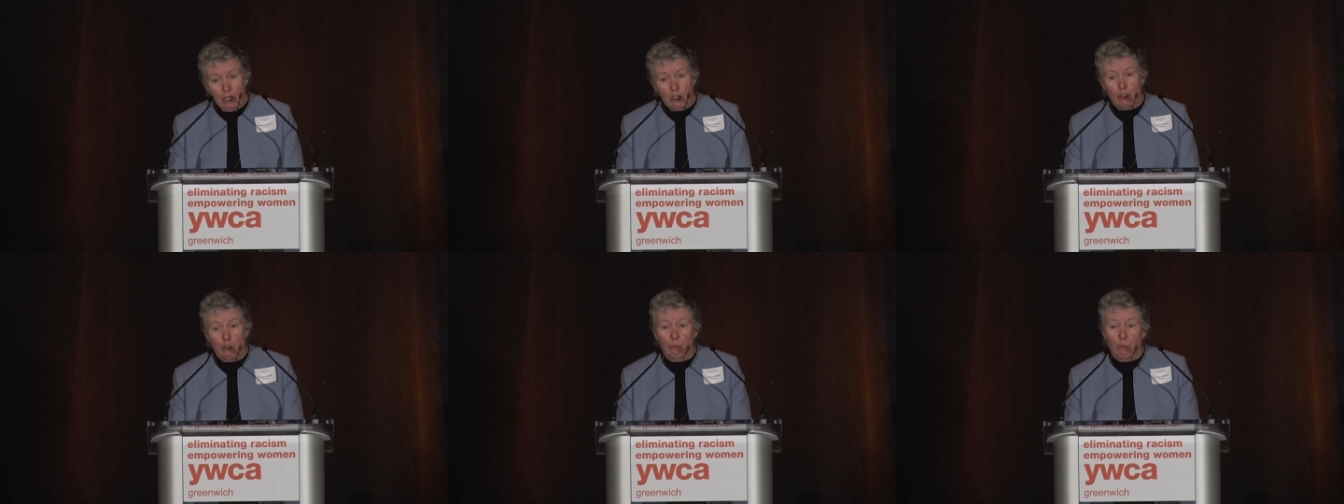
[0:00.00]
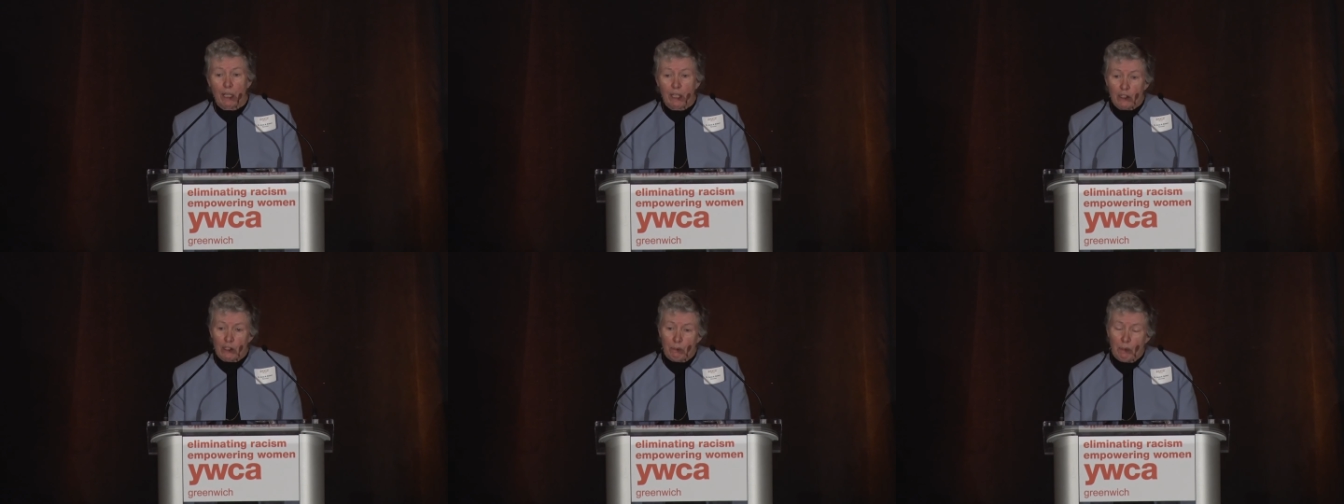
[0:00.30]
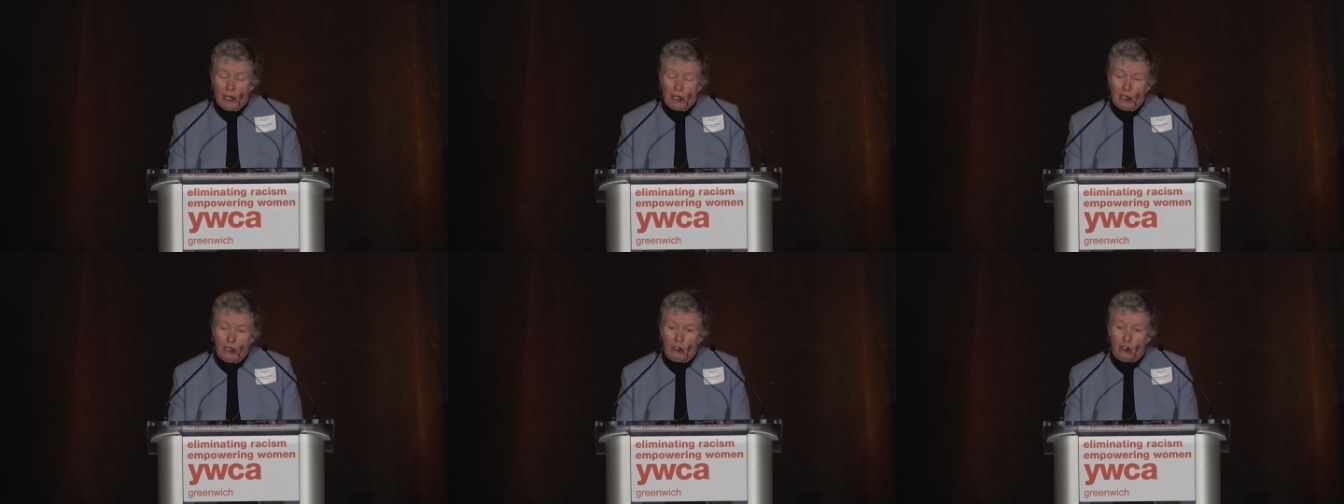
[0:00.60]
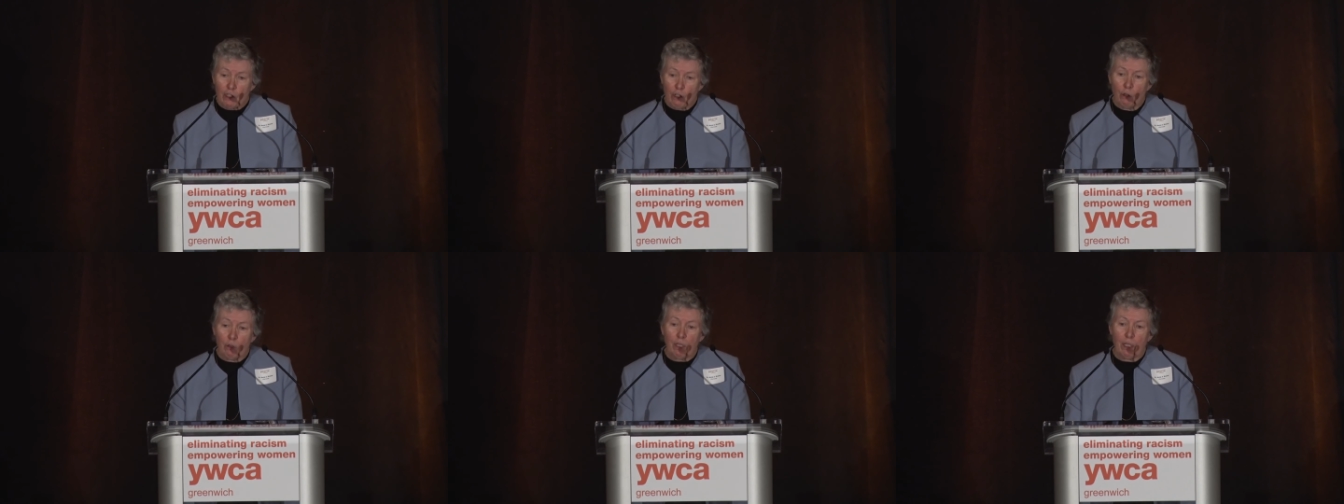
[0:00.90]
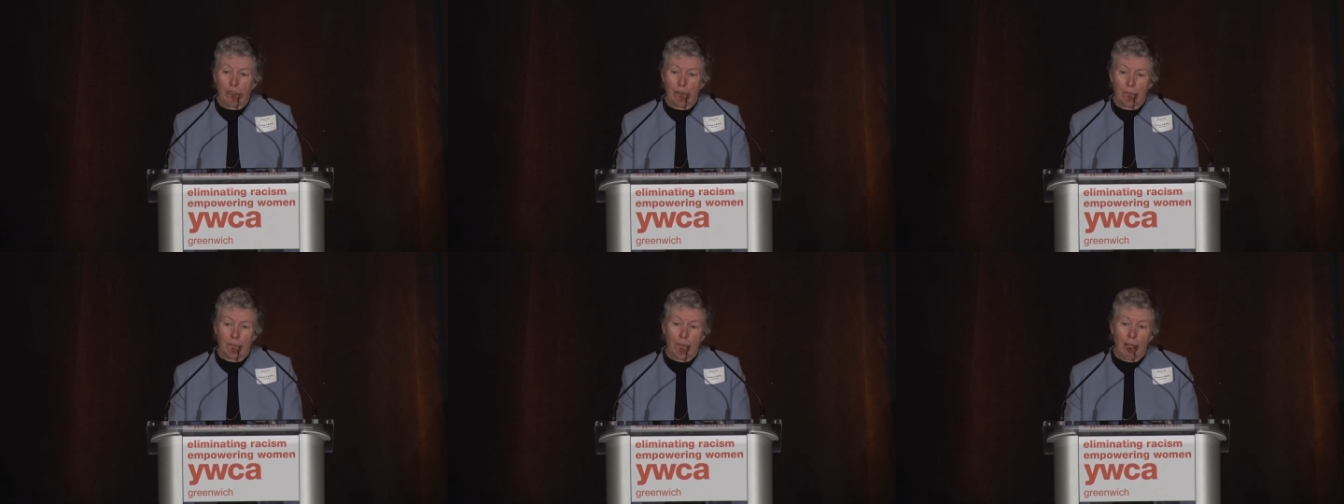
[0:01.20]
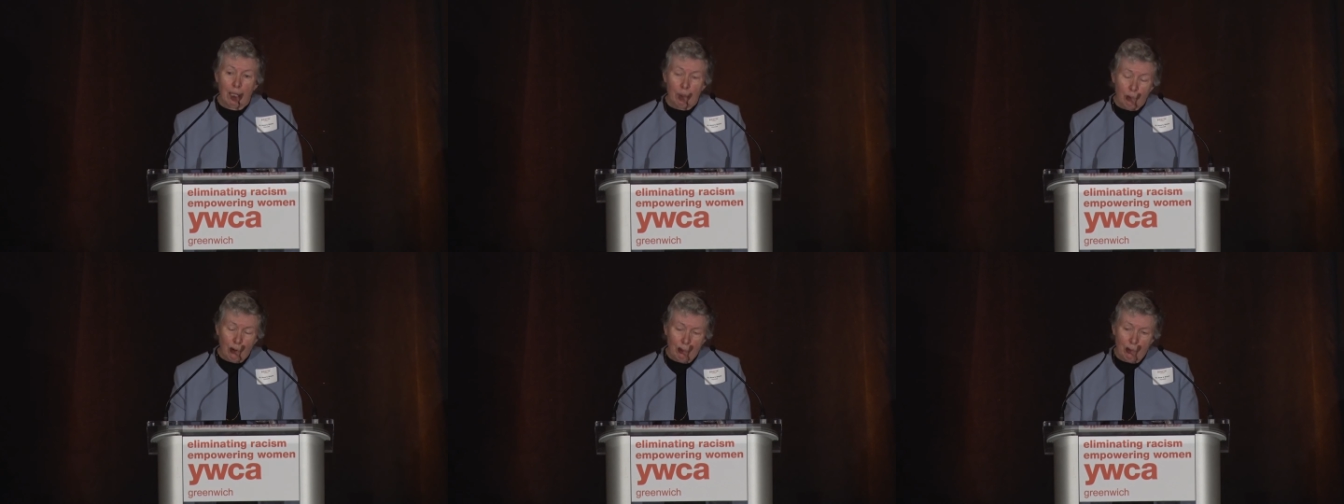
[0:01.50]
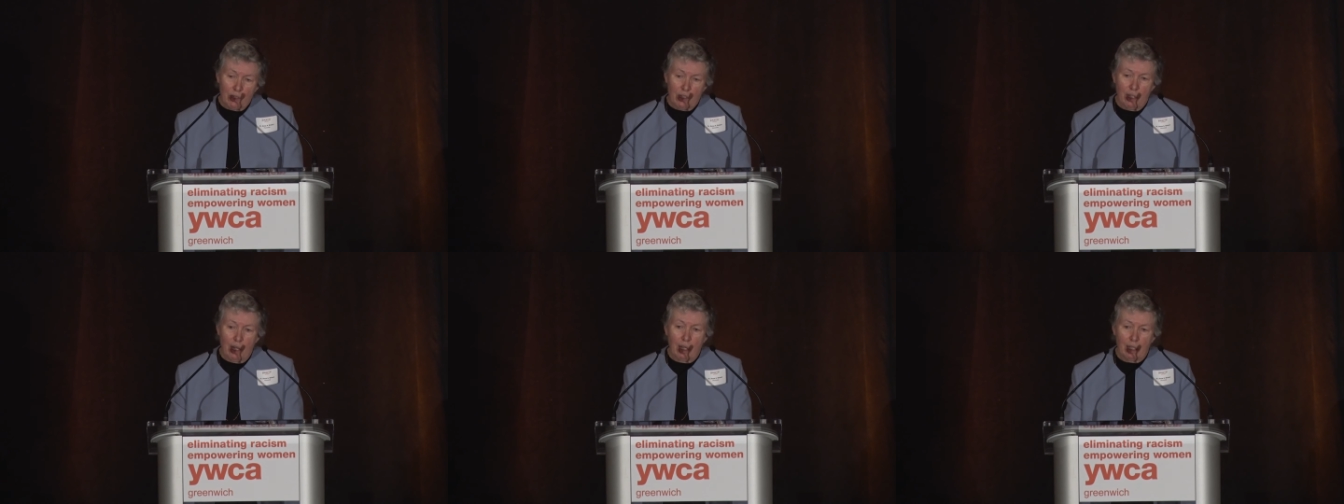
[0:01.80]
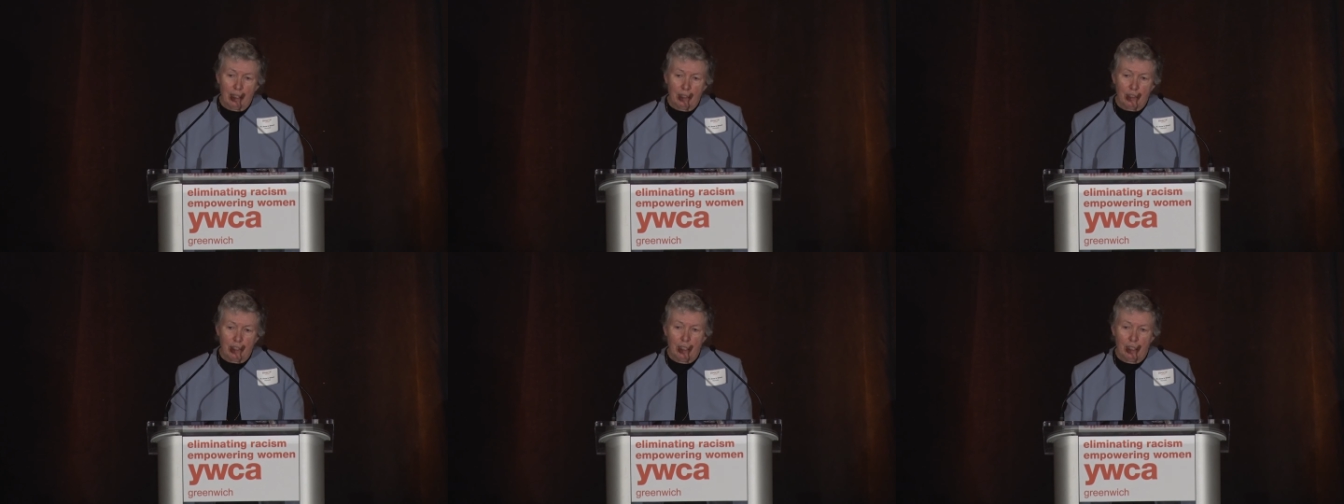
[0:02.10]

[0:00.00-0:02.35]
to raise money so that my women's hockey